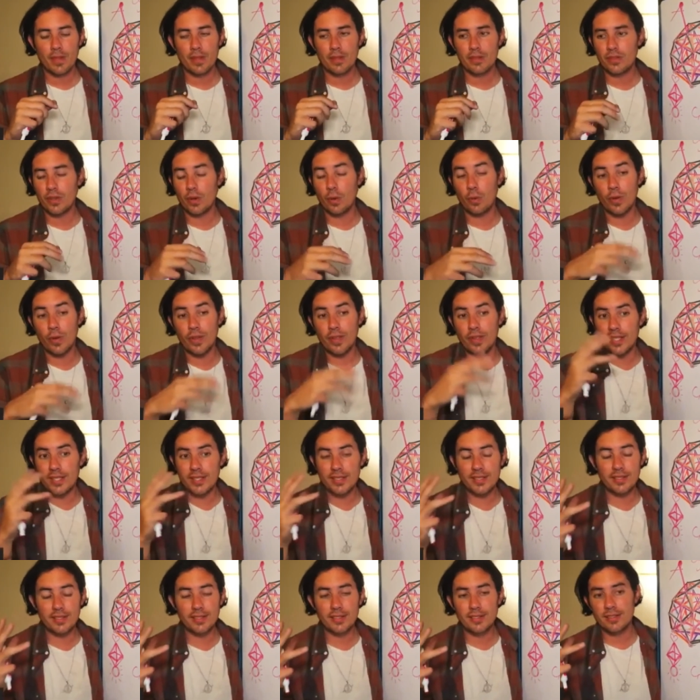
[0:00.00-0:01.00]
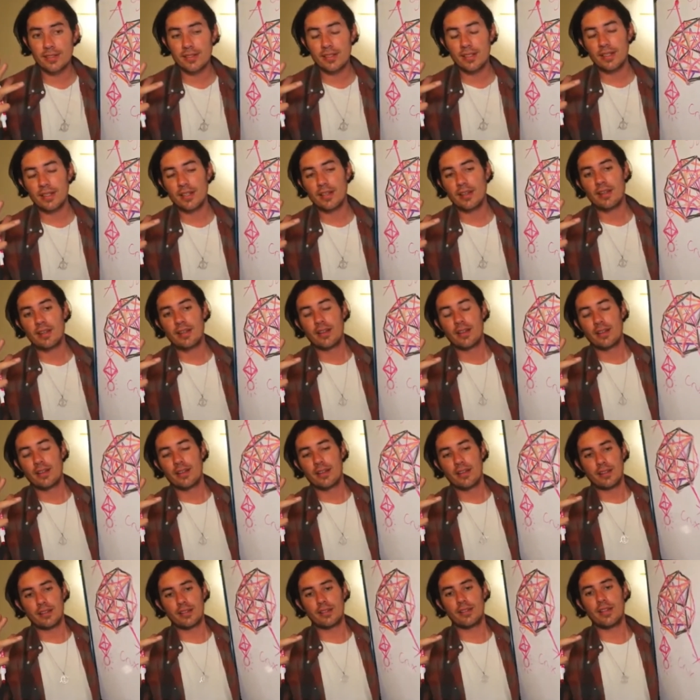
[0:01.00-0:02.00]
So when these
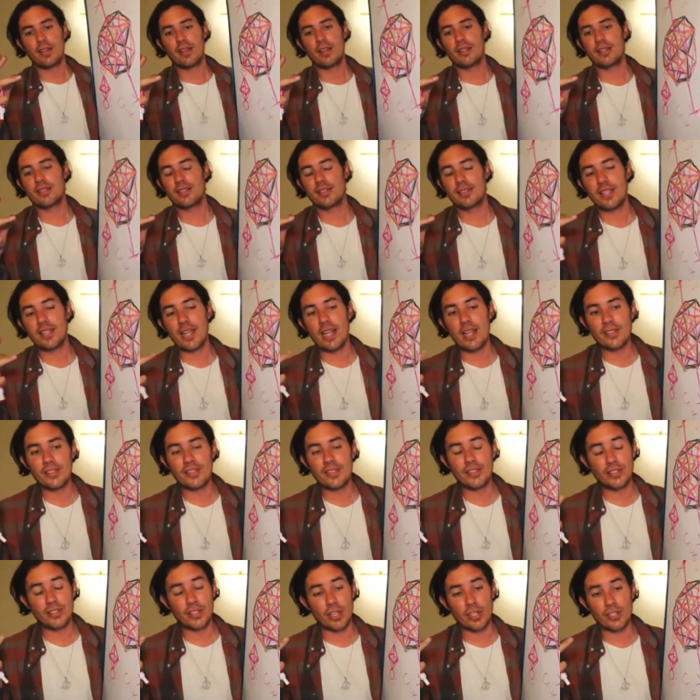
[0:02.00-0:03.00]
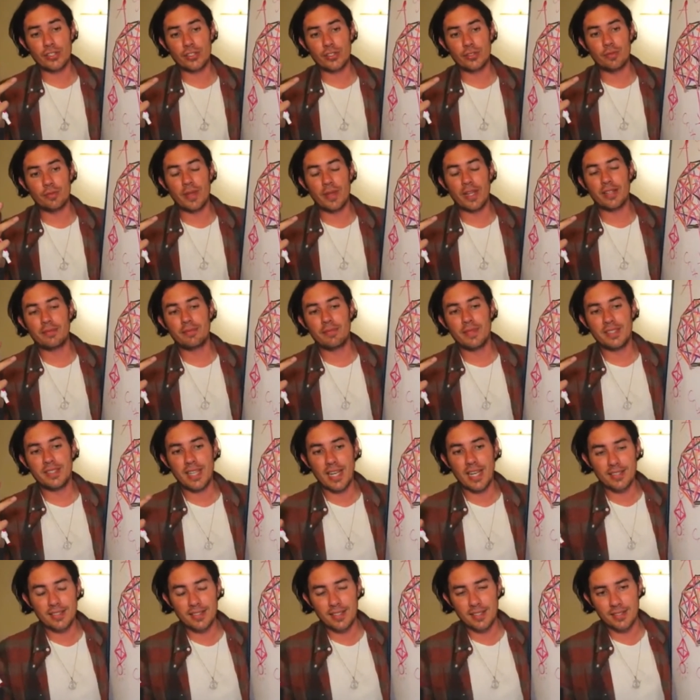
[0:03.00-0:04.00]
cells starts to make
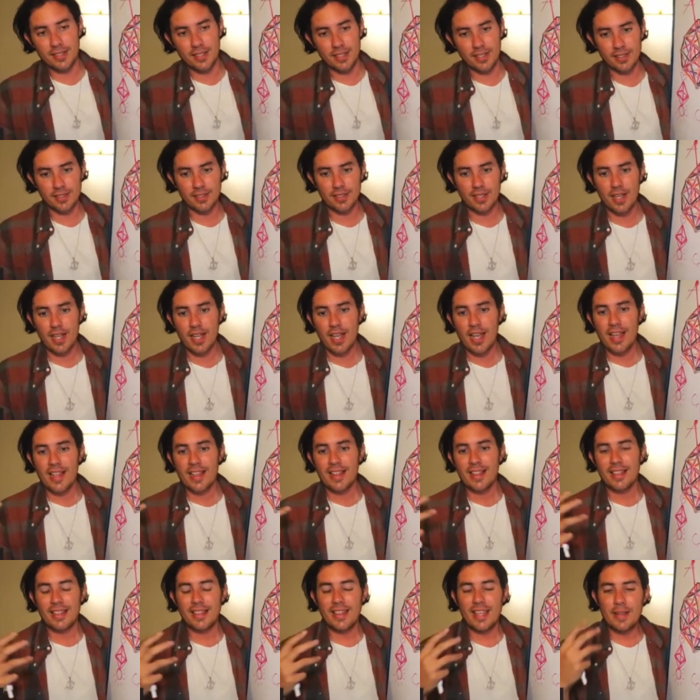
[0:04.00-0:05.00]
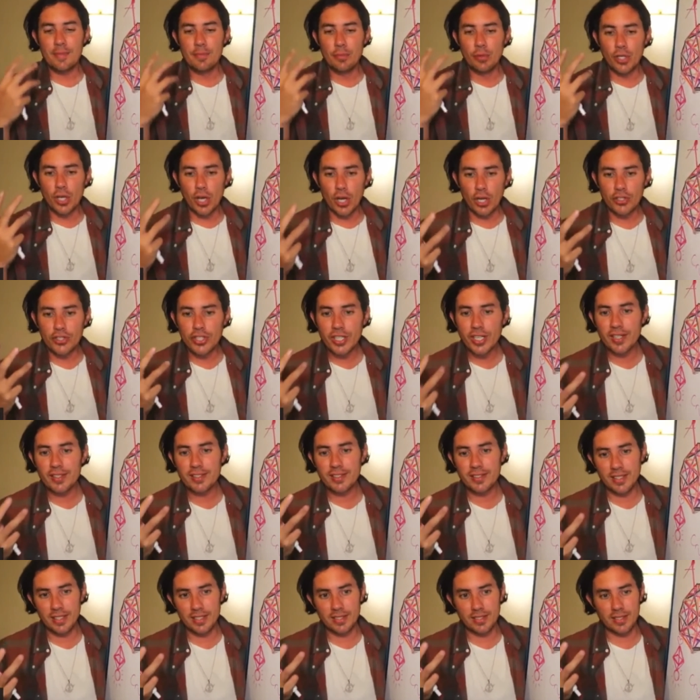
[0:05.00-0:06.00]
metastases, the
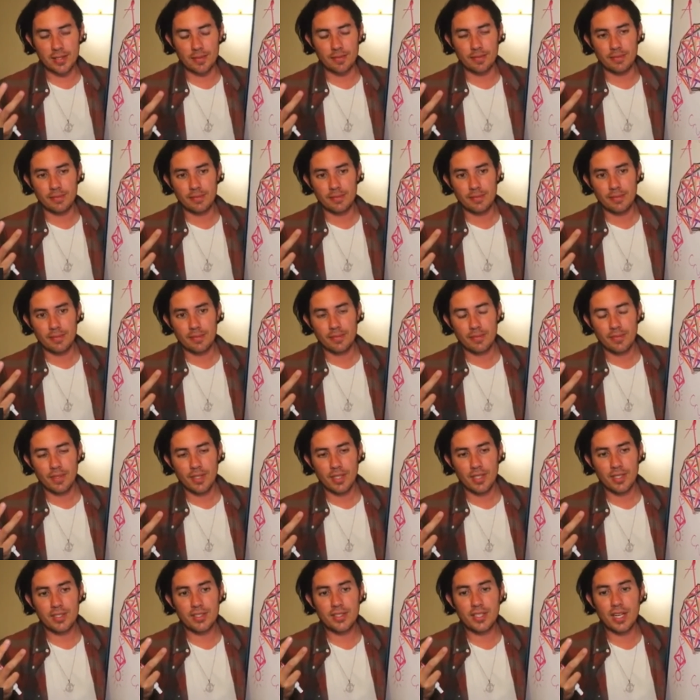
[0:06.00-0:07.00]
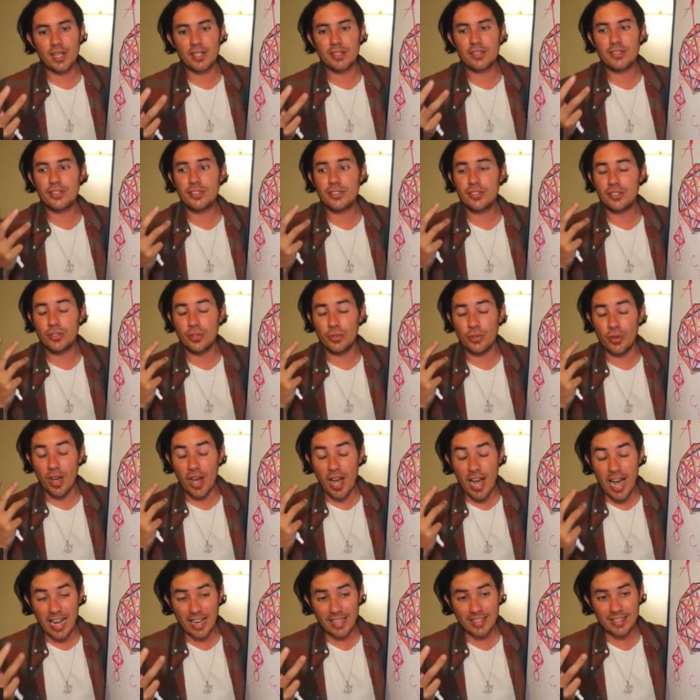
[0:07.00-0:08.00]
immunological system starts
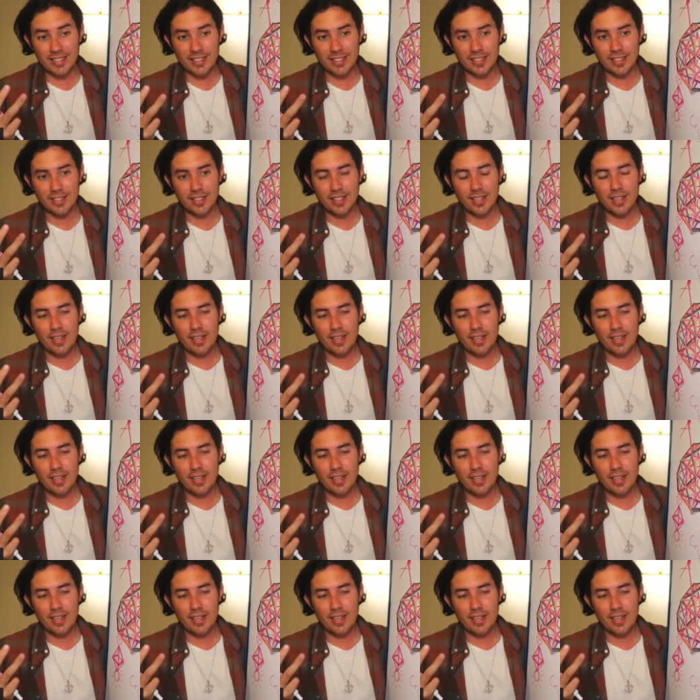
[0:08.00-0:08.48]
to act,